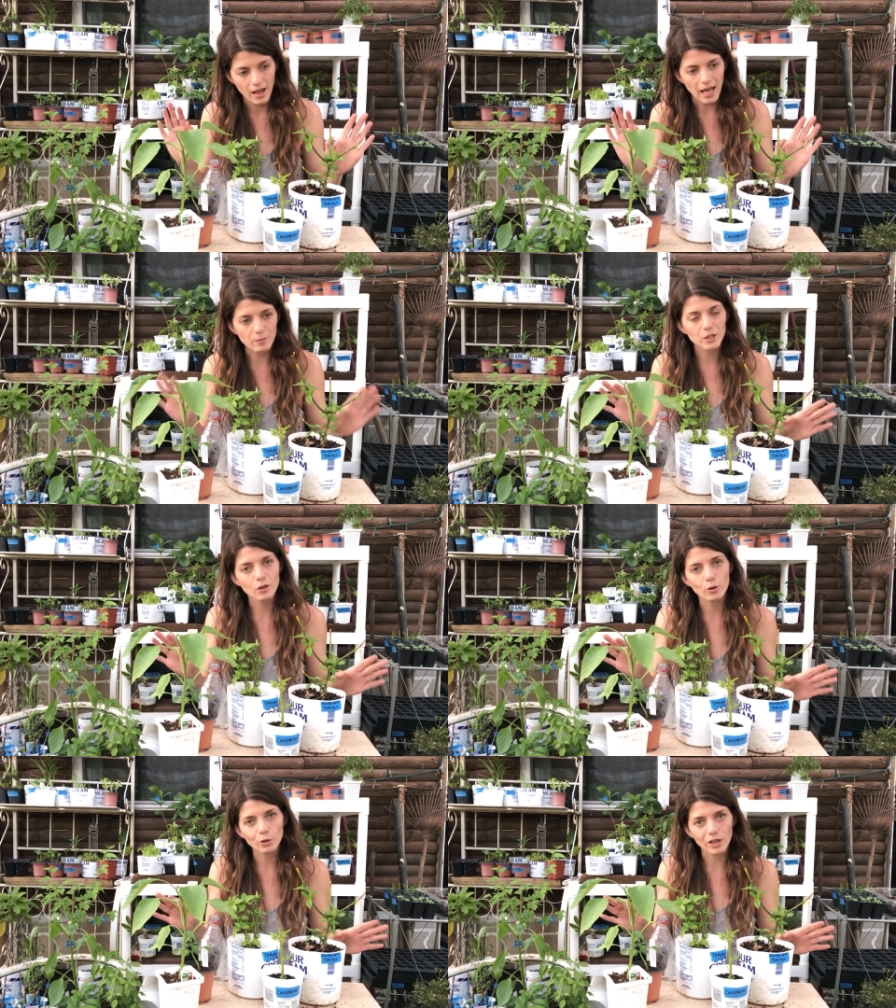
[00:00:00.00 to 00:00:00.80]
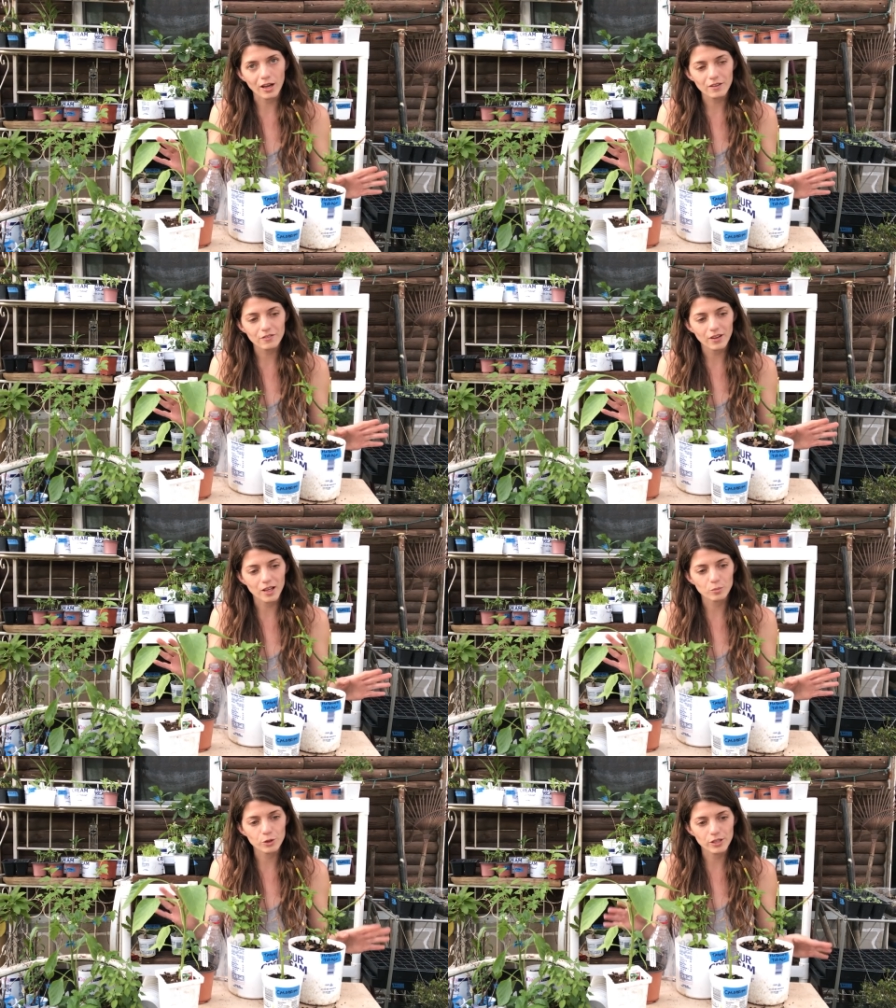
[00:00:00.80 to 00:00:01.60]
I'm gonna hold off
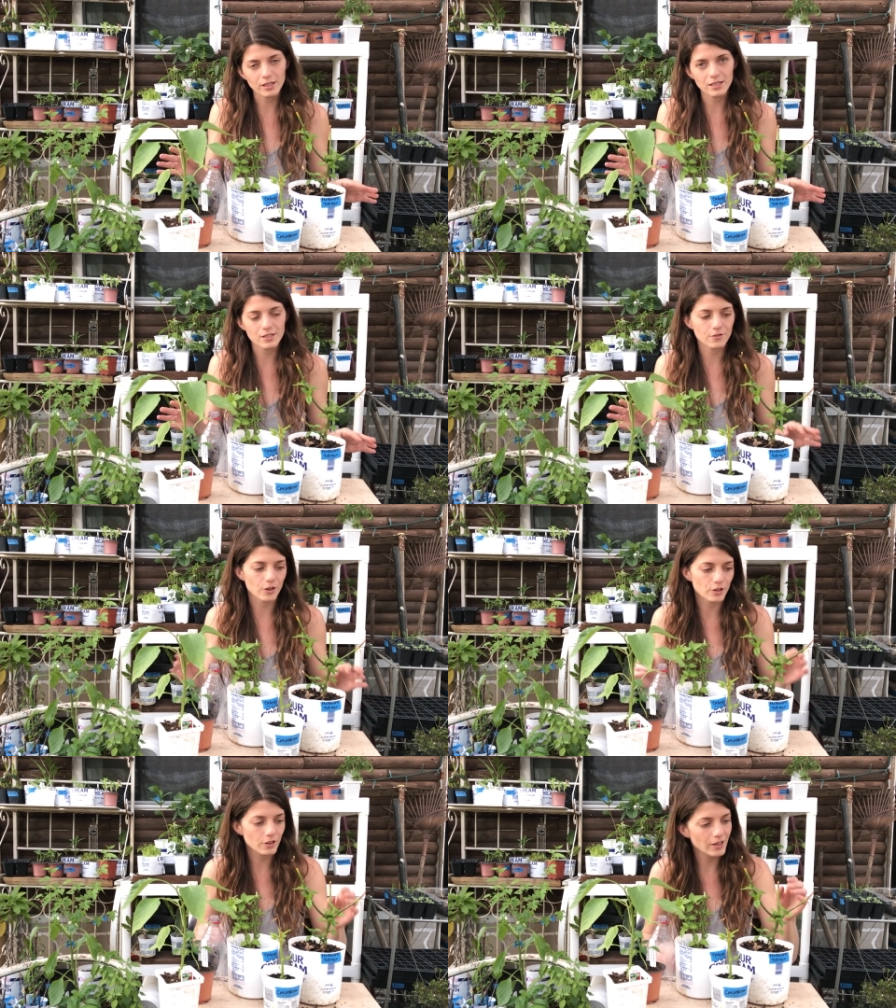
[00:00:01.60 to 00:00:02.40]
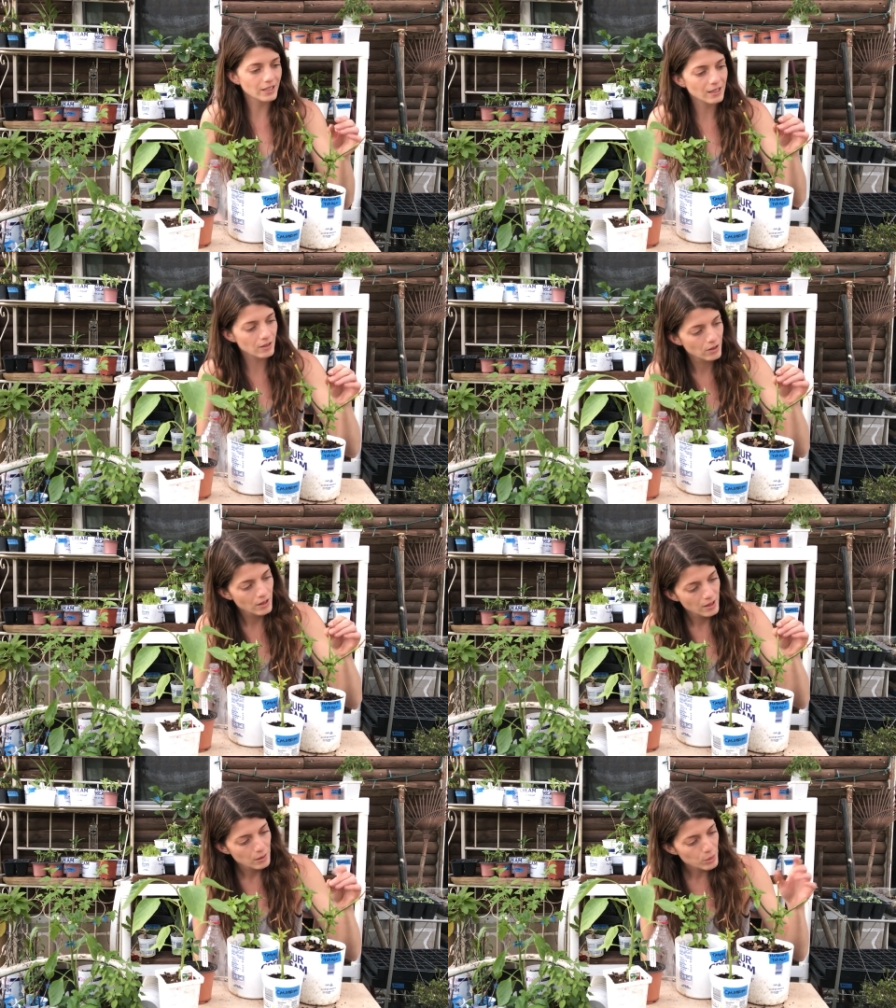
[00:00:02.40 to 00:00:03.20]
on pruning these further right now
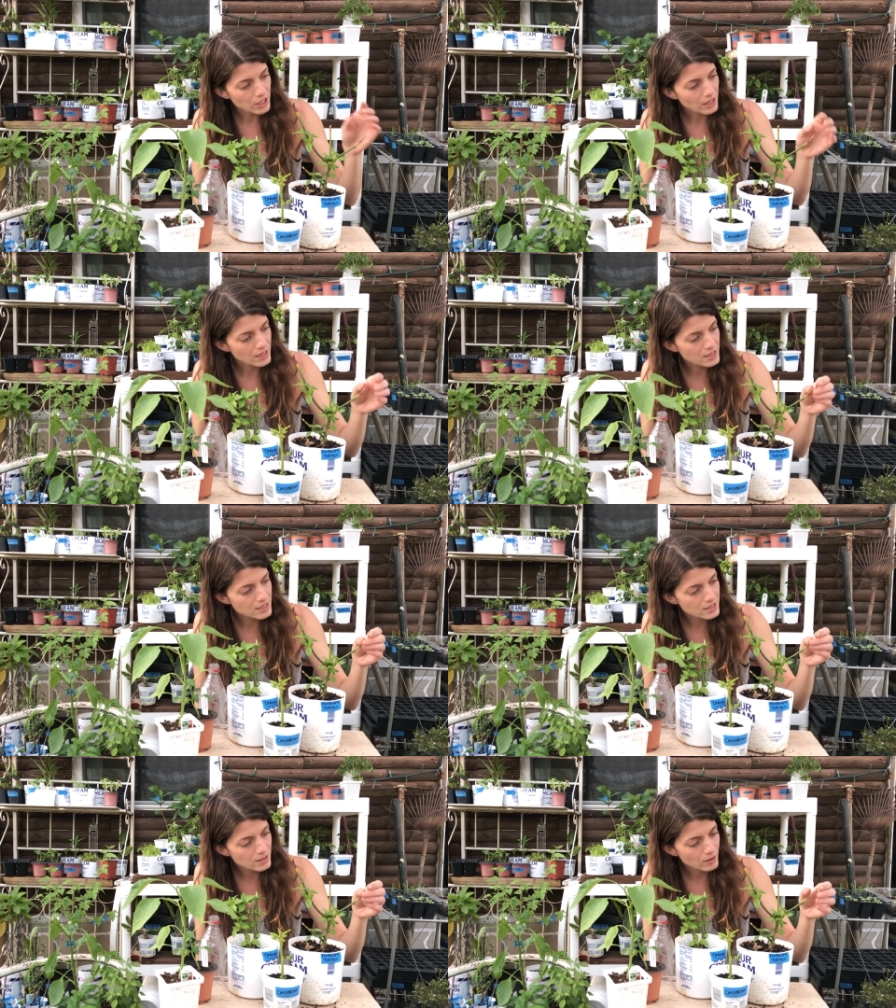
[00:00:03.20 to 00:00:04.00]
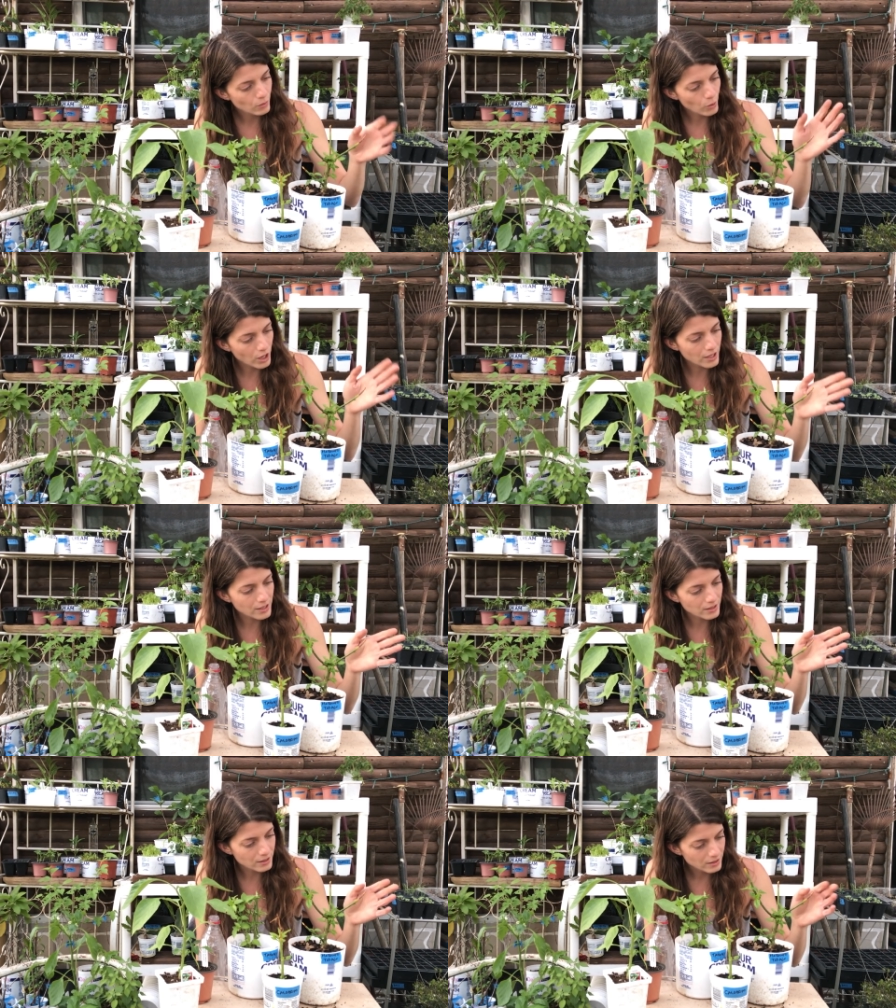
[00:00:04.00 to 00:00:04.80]
because
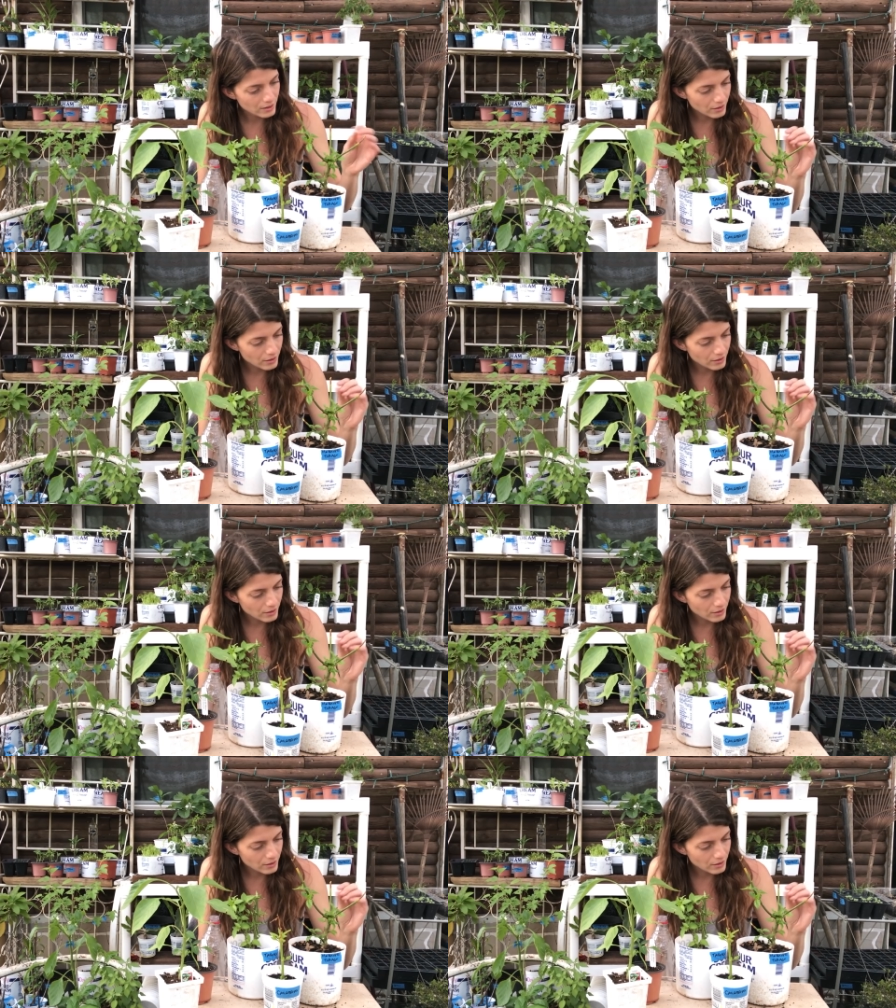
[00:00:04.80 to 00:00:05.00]
one,